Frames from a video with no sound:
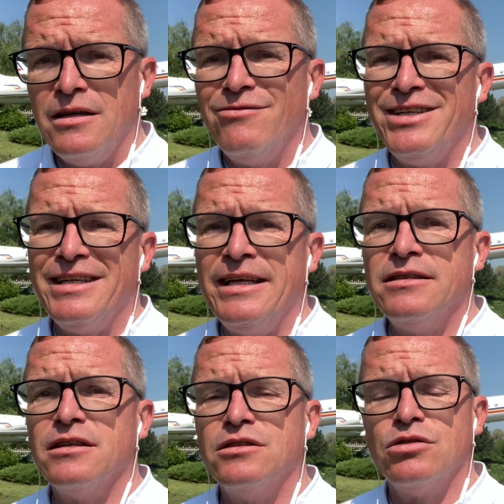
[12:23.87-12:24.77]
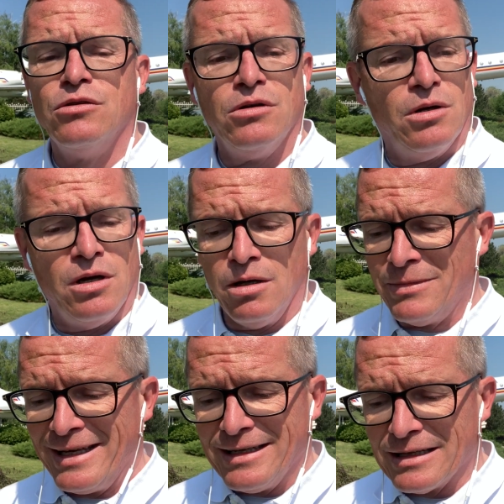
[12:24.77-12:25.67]
We need to
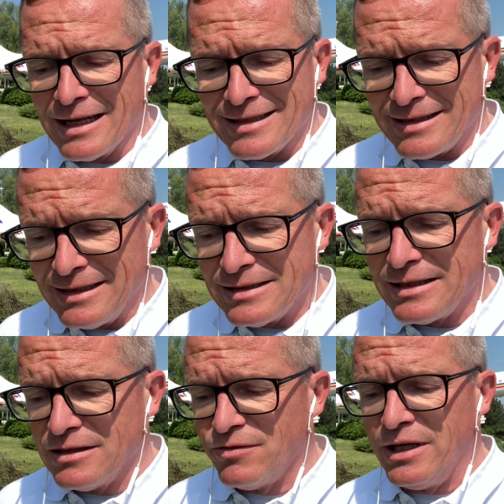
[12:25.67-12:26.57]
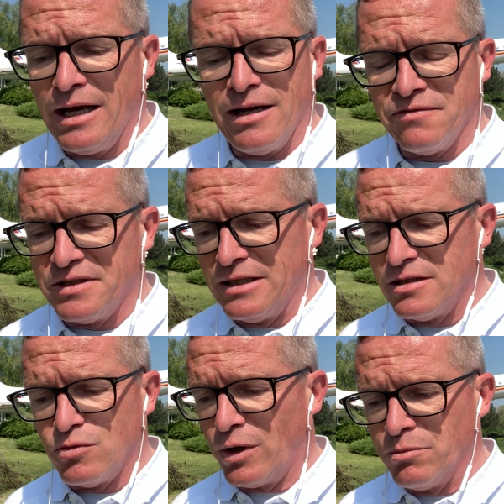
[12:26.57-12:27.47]
make it like this, that we have
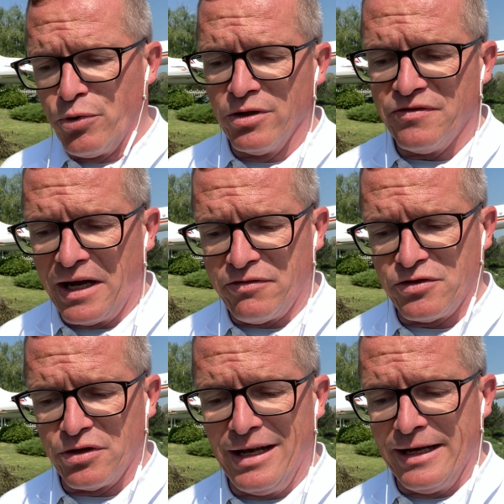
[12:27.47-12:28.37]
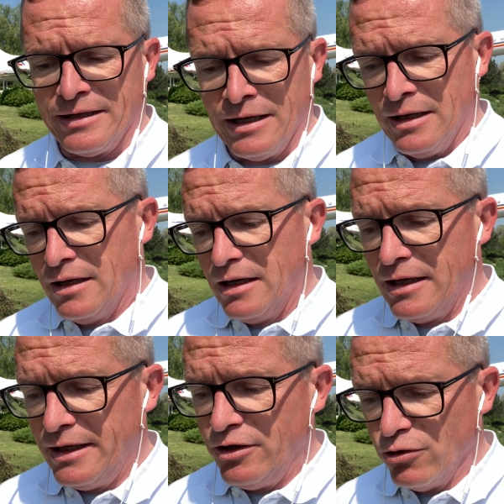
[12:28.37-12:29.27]
this 1.5 trillion
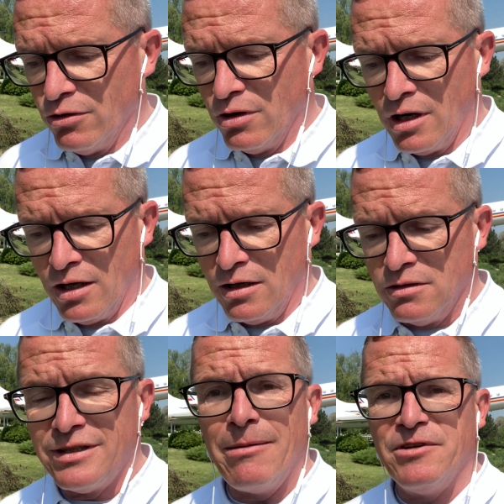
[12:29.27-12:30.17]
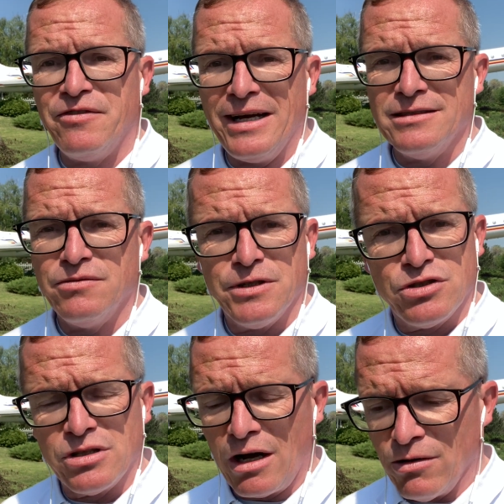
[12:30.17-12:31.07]
EU debt fund,
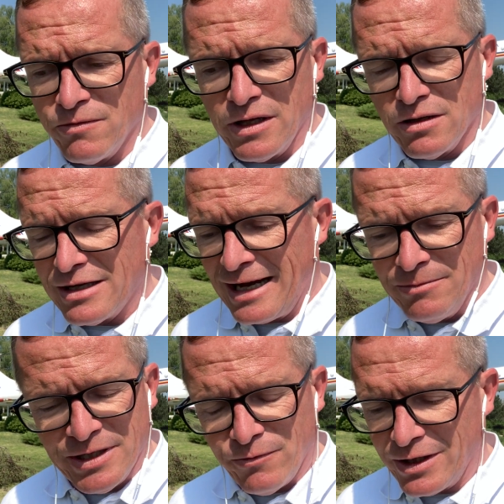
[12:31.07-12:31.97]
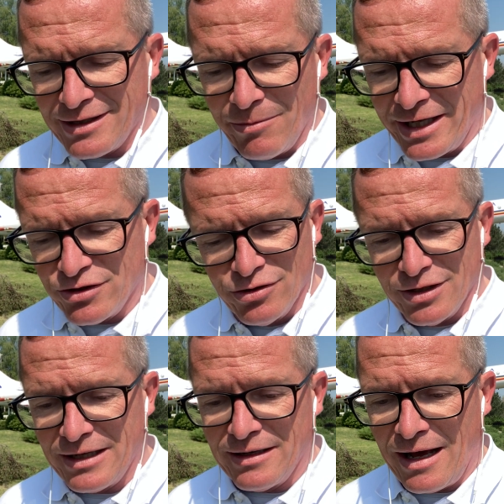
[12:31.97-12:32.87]
which now will come in one dimension or
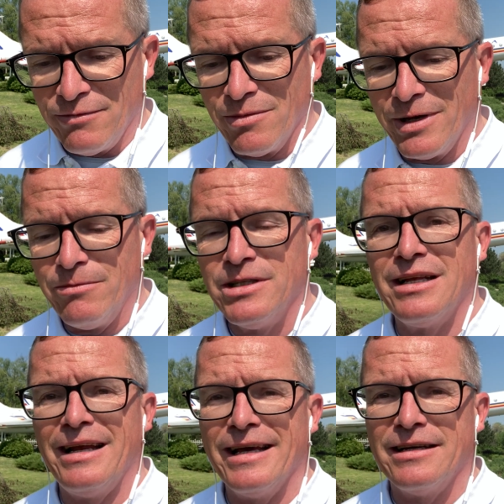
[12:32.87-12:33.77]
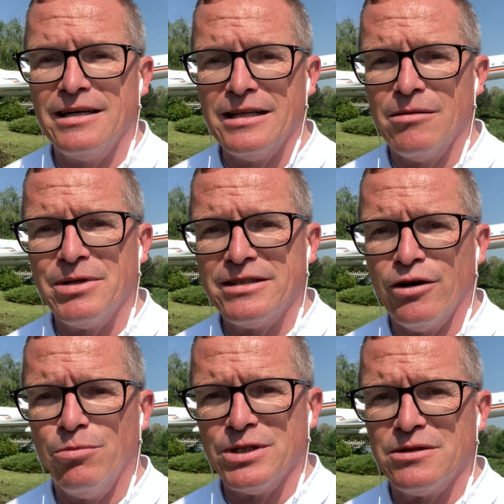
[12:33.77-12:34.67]
another. Maybe they lack a little bit the
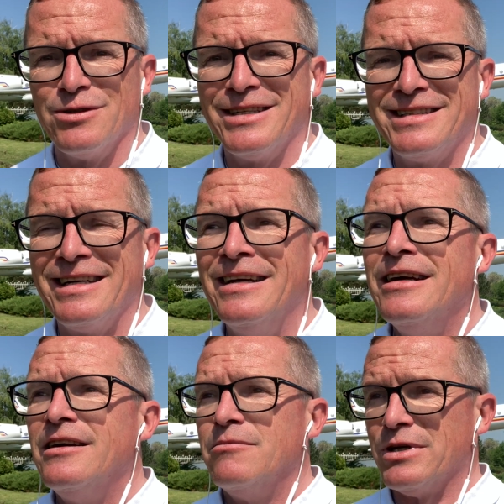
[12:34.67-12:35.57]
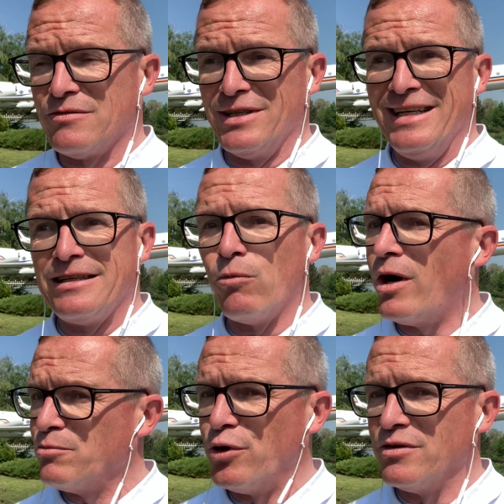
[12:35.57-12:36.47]
opportunity, but we need a
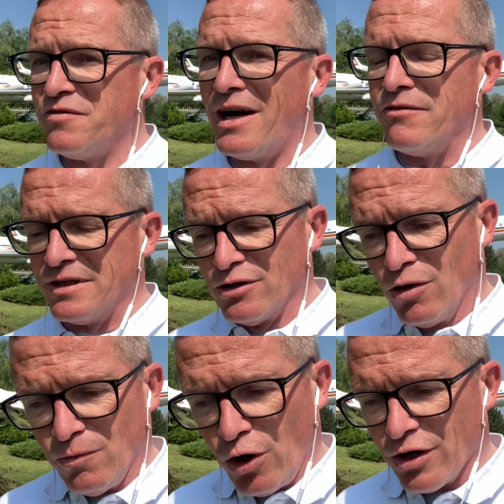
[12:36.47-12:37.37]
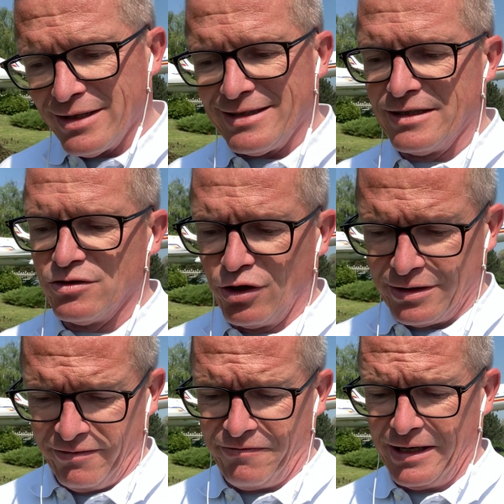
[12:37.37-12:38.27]
1.5. And no worries, it's not
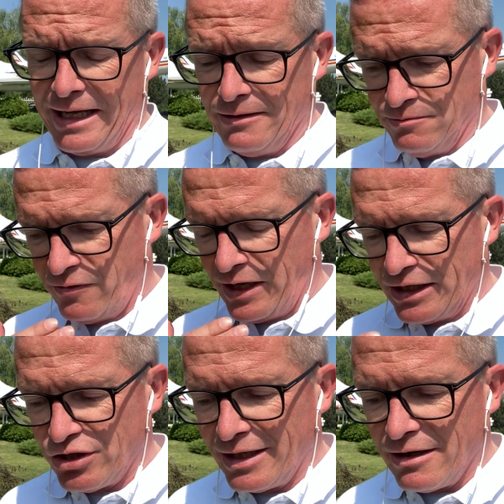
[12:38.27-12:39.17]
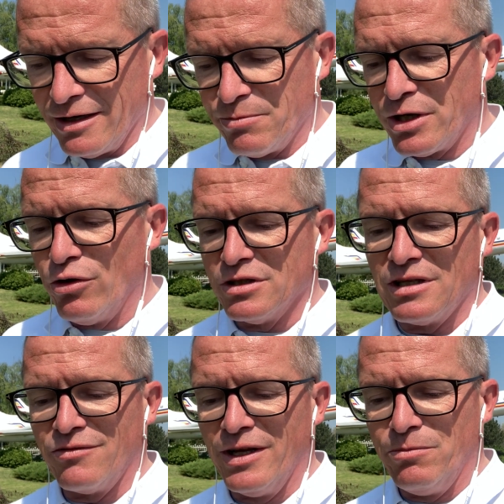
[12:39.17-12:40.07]
inflationary, because
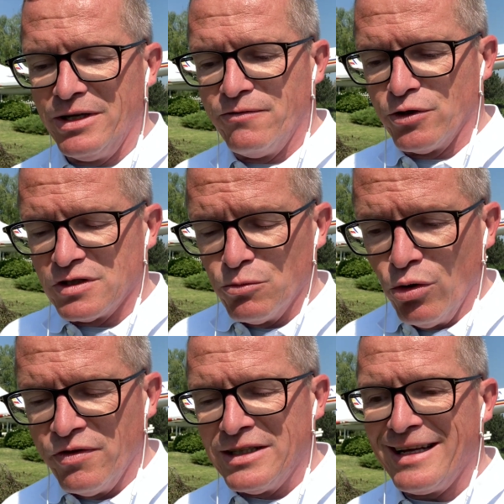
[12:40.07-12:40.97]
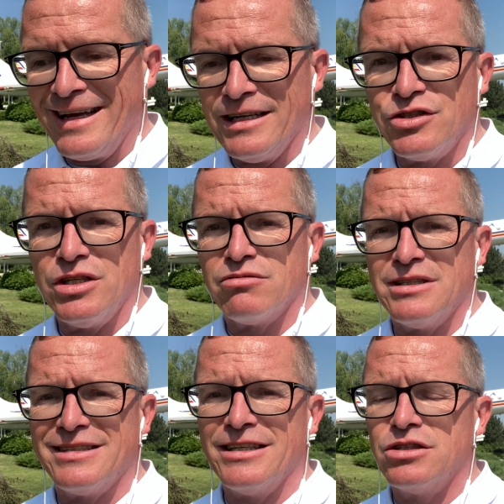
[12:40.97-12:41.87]
it will be for smoothing the energy
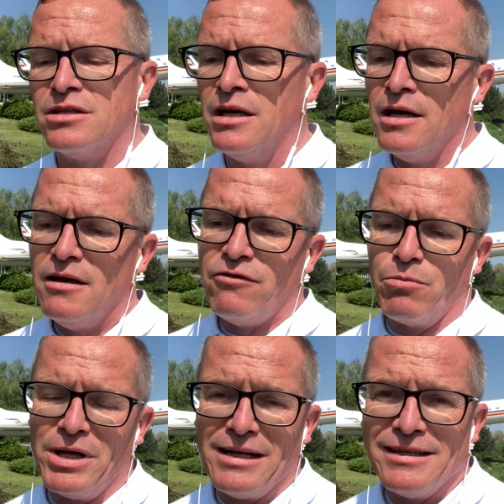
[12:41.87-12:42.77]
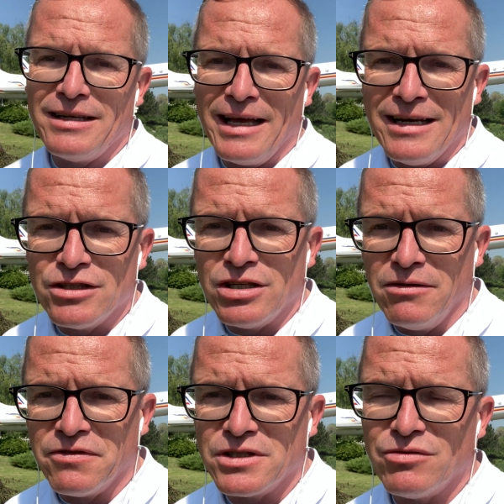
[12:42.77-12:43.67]
transition, for building the energy
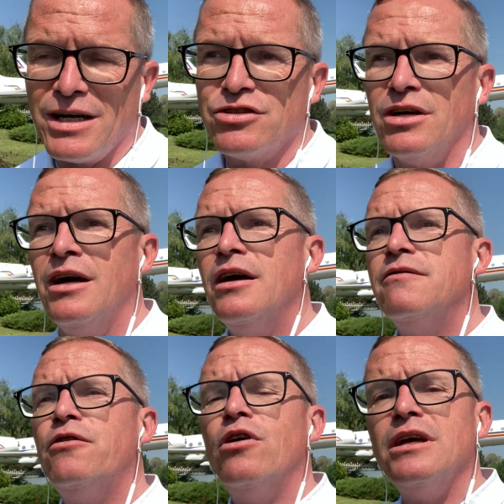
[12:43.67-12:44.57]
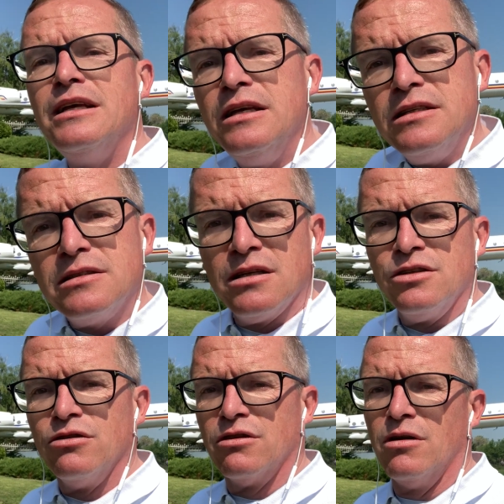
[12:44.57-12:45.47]
infrastructure for Eastern
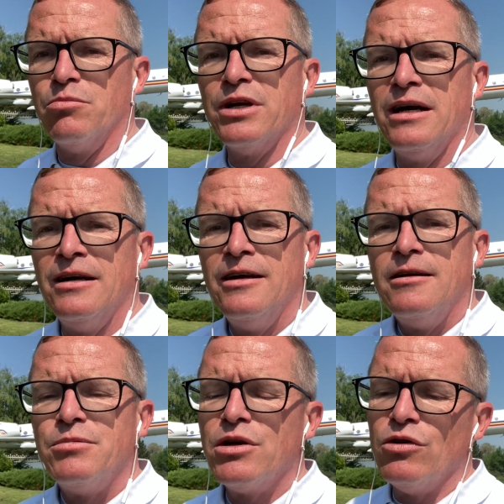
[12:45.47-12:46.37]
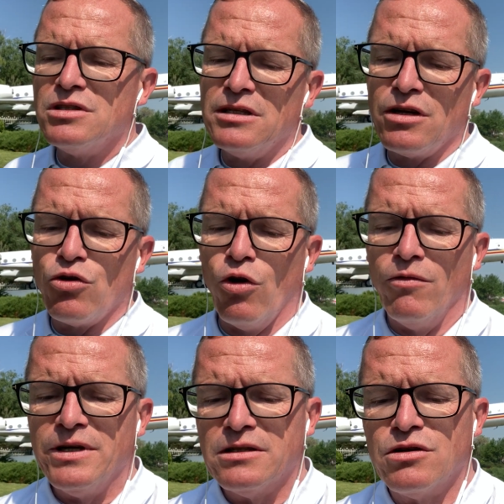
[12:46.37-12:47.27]
Europe. Yeah? Because in the
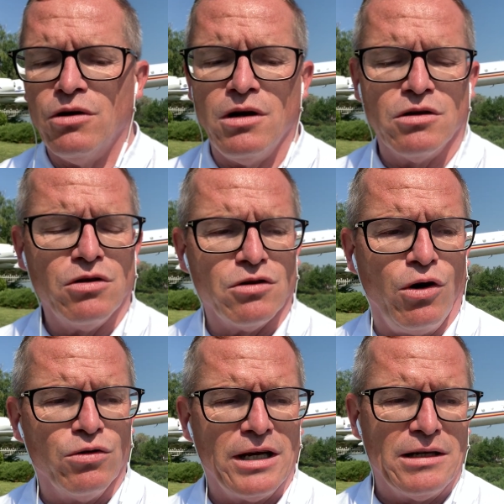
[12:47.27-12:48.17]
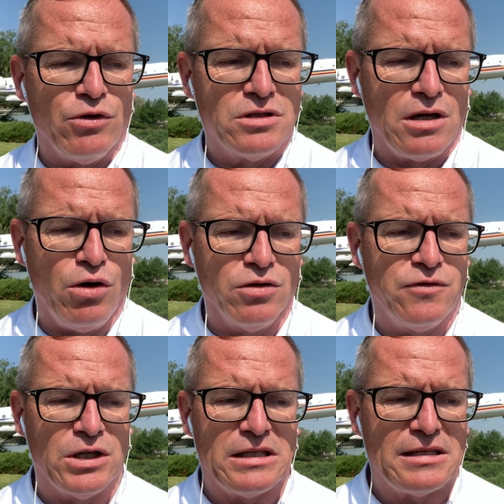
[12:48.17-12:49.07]
Corona, it was a lot
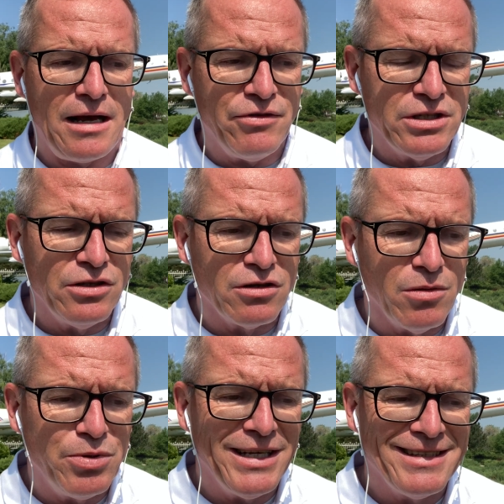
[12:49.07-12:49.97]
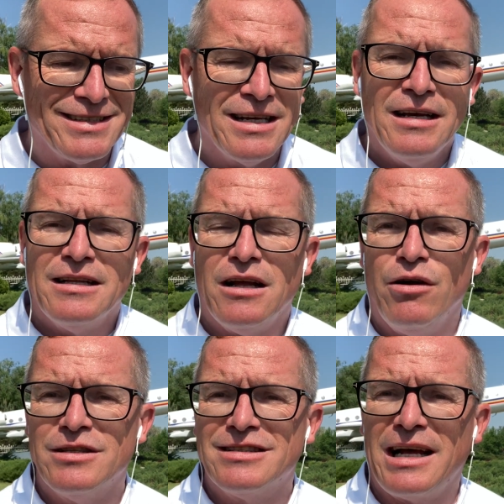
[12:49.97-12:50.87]
for the Southern Europeans. Now
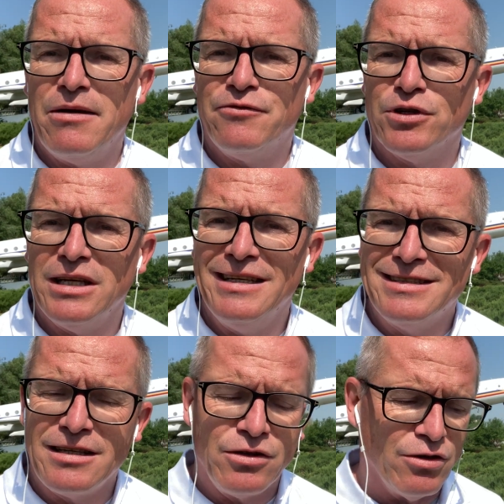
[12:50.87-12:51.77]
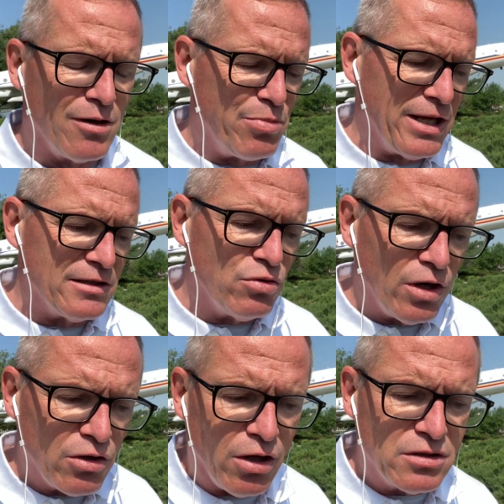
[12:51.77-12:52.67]
it's time for the Eastern Europeans who
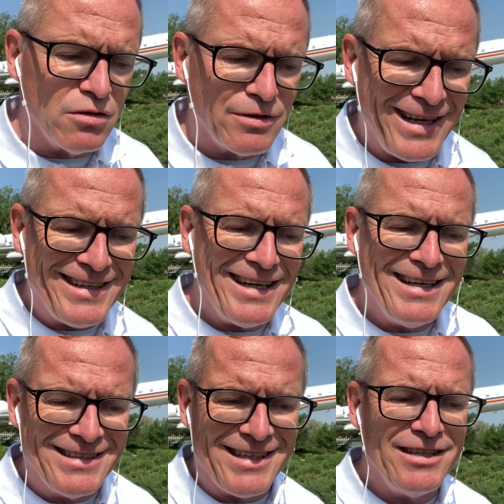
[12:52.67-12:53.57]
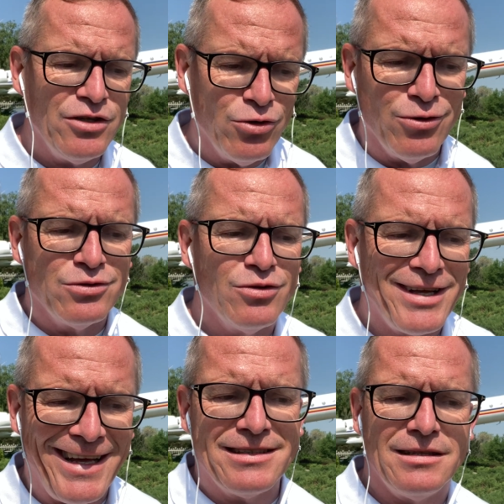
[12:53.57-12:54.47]
are not already in the EU to
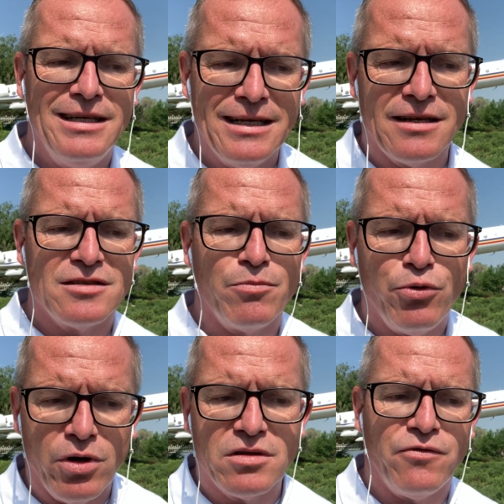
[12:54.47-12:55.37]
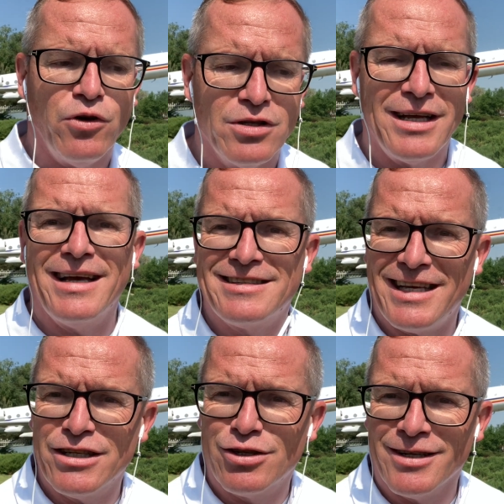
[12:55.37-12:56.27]
get here the support for the
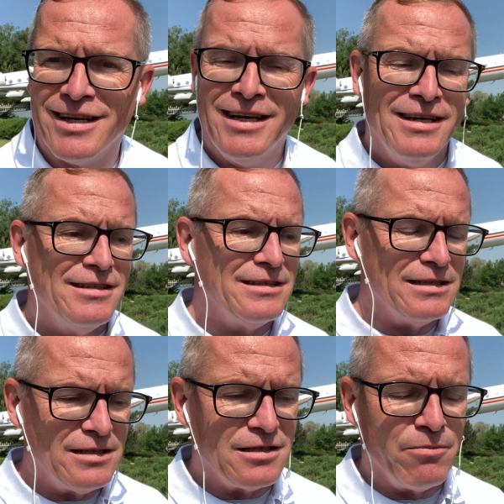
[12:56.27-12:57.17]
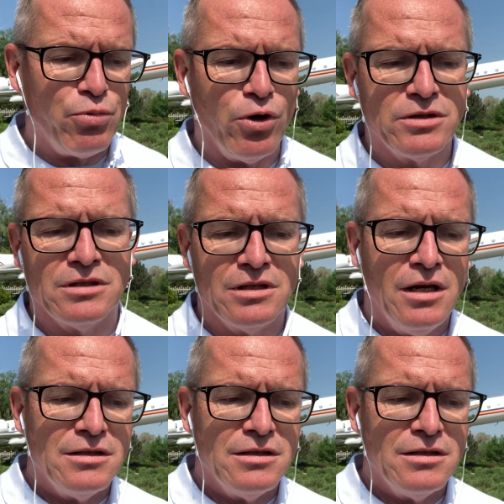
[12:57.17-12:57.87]
accession. This is important.